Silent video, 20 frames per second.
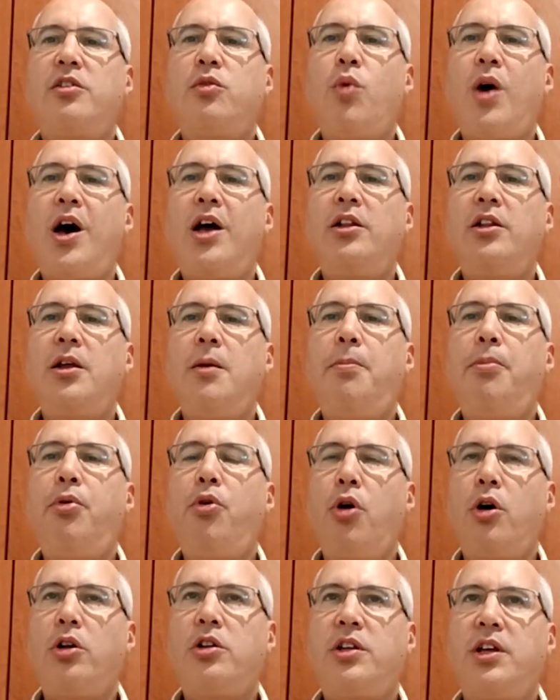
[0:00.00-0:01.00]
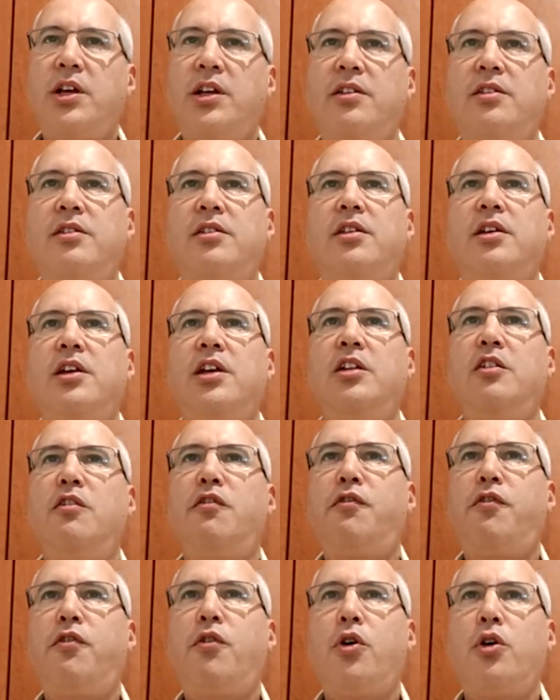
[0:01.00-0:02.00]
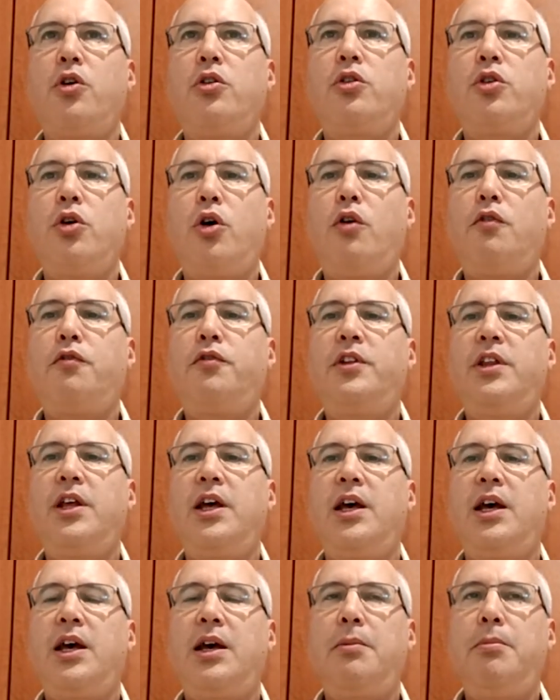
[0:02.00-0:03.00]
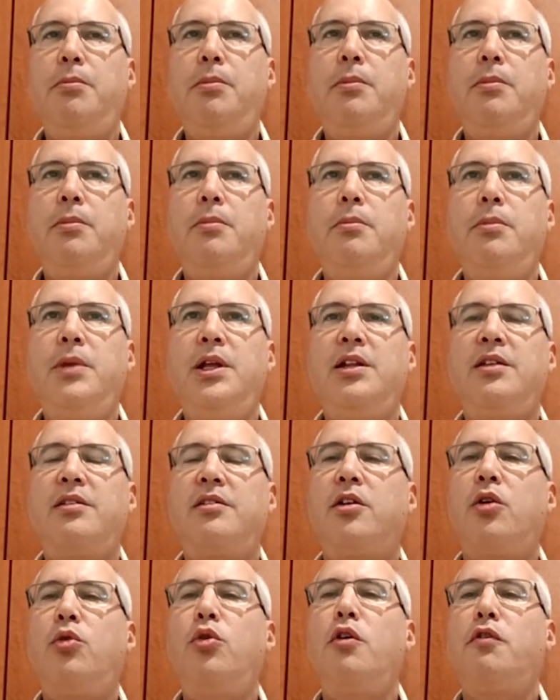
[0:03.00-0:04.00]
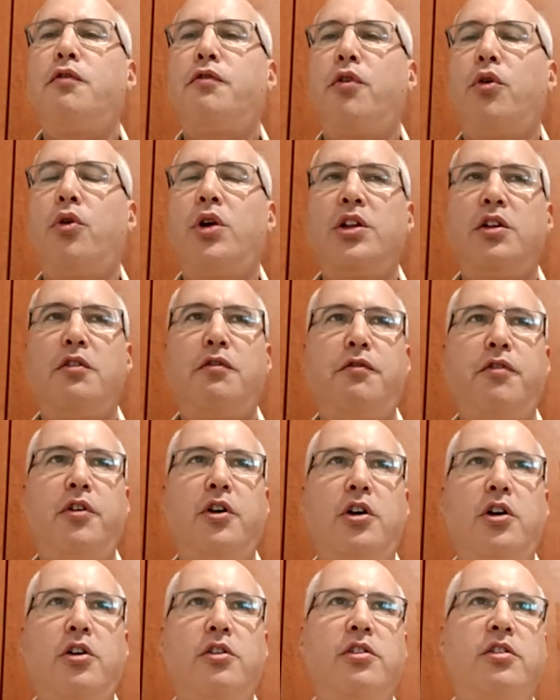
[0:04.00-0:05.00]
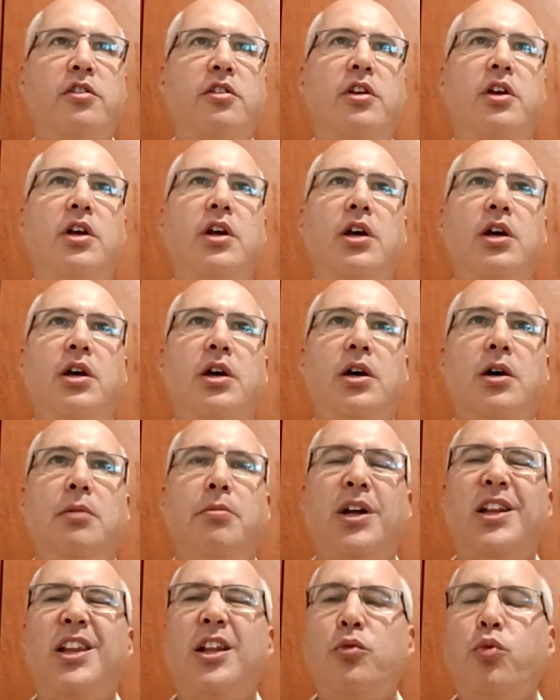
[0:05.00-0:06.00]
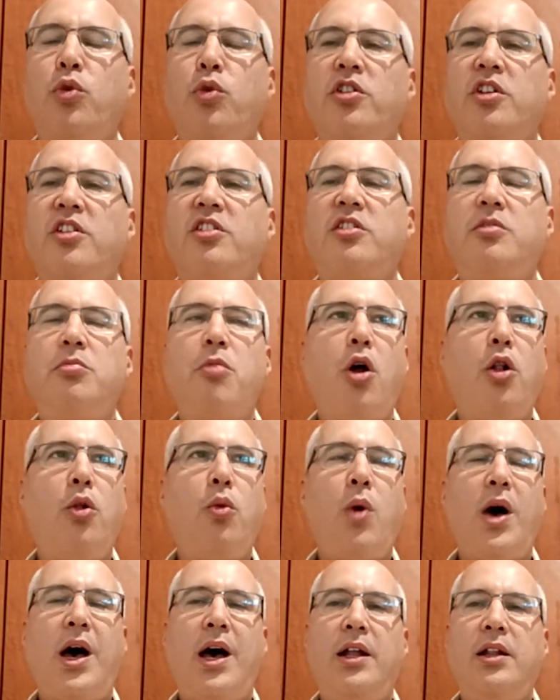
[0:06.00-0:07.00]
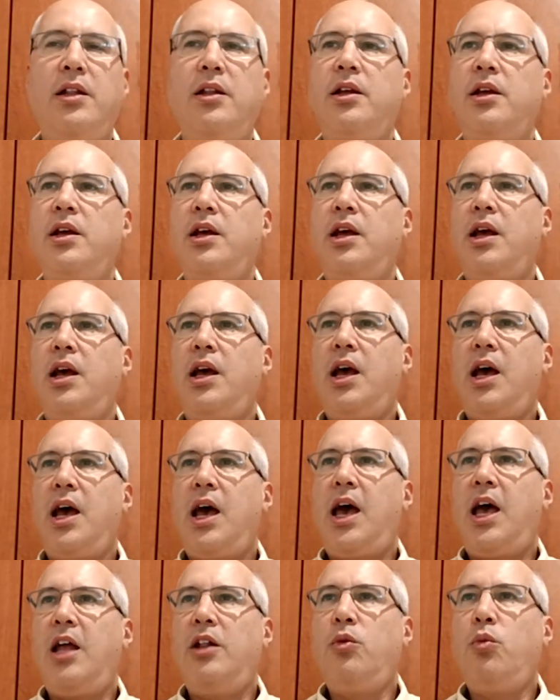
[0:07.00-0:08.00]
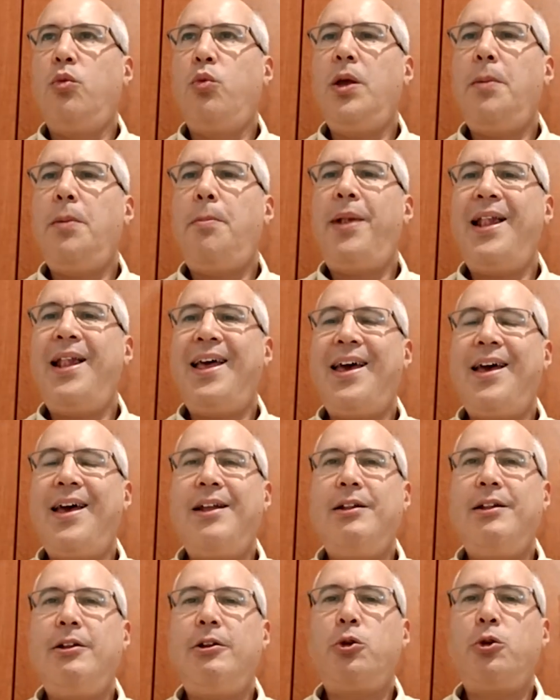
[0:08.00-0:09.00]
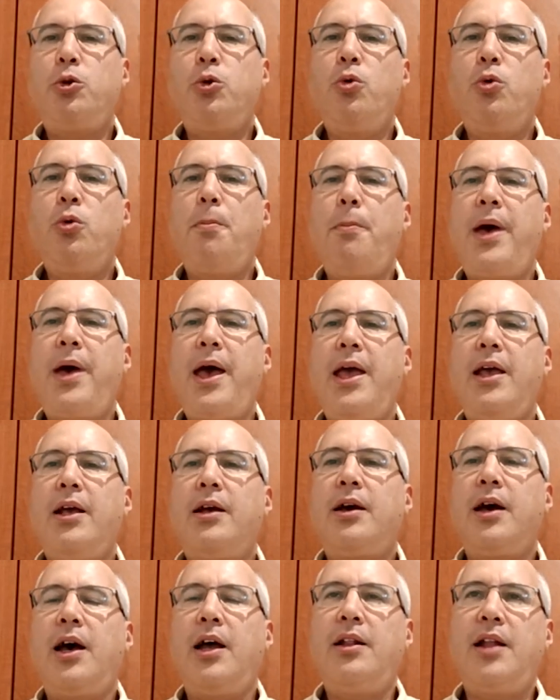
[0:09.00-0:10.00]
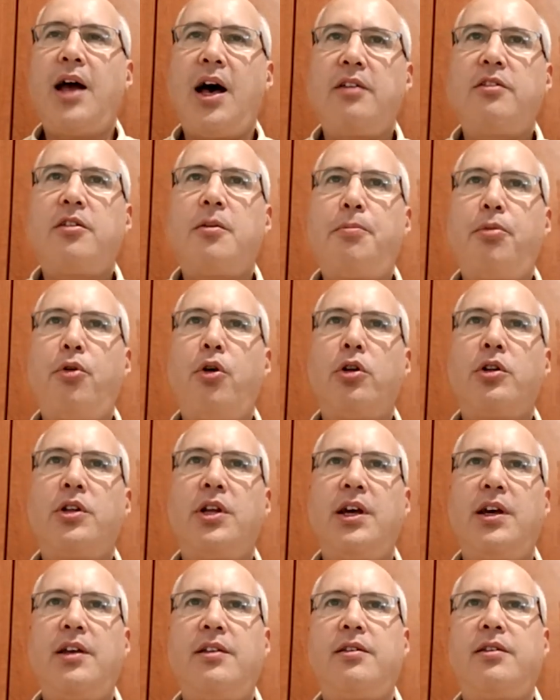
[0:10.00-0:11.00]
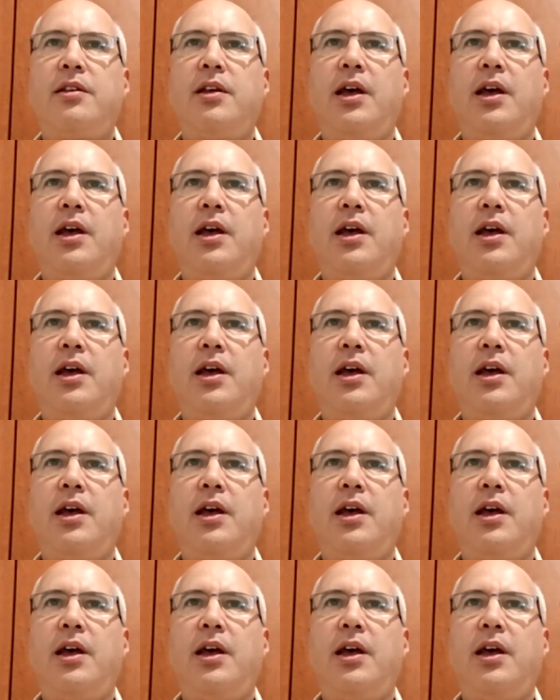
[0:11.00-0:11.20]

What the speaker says: one protest in front of the Ministry of Foreign Affairs, but it was a small one. And we plan to make another protest,